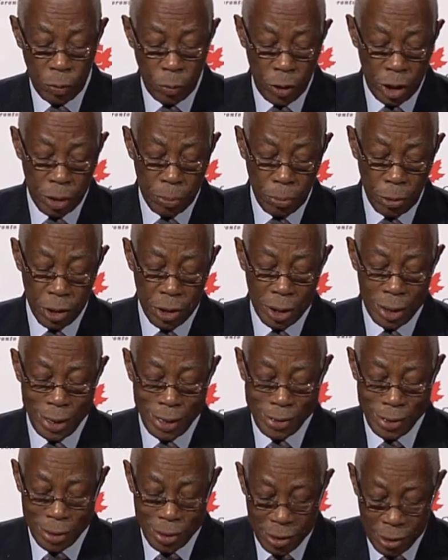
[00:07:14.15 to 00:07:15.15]
which must
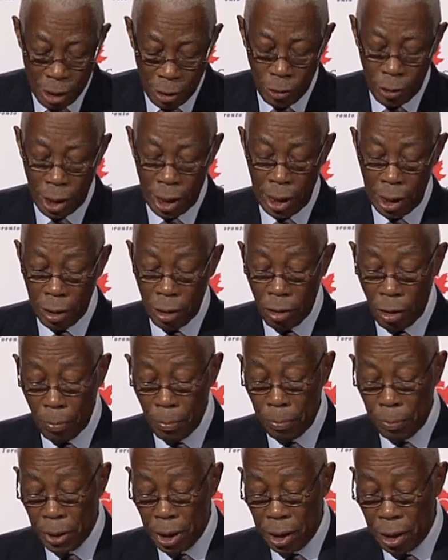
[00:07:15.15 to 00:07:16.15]
necessarily
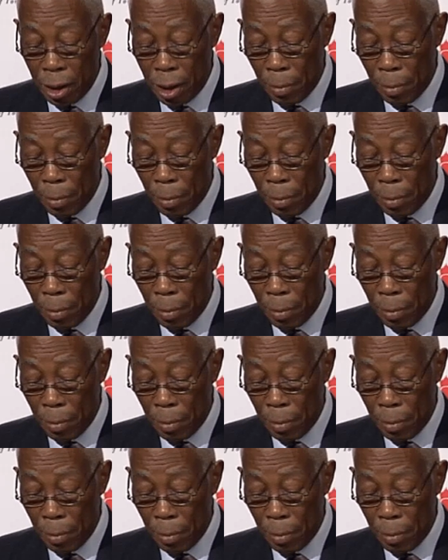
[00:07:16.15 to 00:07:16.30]
accompany